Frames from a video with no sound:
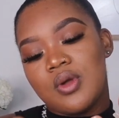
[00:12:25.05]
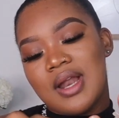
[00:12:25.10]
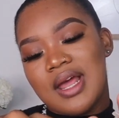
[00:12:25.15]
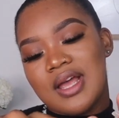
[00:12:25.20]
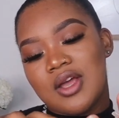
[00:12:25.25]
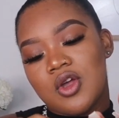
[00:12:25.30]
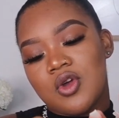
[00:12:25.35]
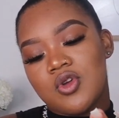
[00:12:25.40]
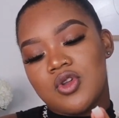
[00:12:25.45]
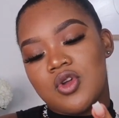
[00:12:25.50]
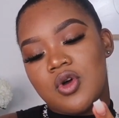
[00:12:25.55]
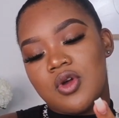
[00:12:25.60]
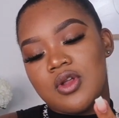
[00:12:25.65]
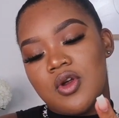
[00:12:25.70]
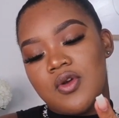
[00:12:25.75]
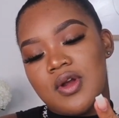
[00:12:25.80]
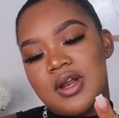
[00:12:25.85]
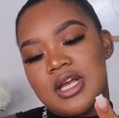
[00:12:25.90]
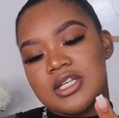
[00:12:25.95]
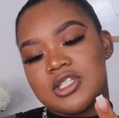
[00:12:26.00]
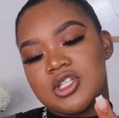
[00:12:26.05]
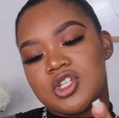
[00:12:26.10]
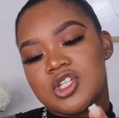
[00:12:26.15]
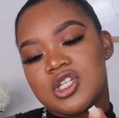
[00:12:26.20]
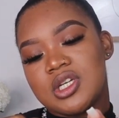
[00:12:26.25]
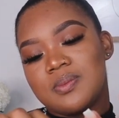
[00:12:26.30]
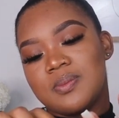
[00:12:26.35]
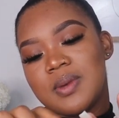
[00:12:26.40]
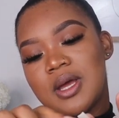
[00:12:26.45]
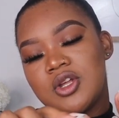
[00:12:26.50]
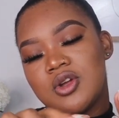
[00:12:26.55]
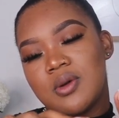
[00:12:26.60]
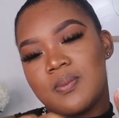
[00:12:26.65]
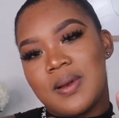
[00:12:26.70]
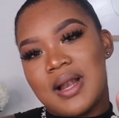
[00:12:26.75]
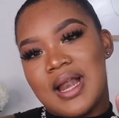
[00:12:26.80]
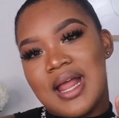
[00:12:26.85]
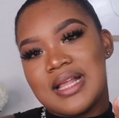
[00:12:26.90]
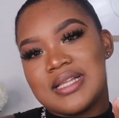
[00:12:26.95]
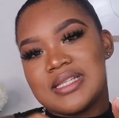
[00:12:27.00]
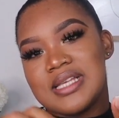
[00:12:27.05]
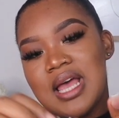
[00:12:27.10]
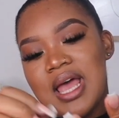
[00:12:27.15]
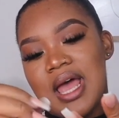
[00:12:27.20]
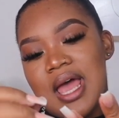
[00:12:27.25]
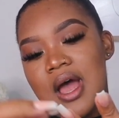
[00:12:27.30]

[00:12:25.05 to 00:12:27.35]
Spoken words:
like, your relationship and your plans.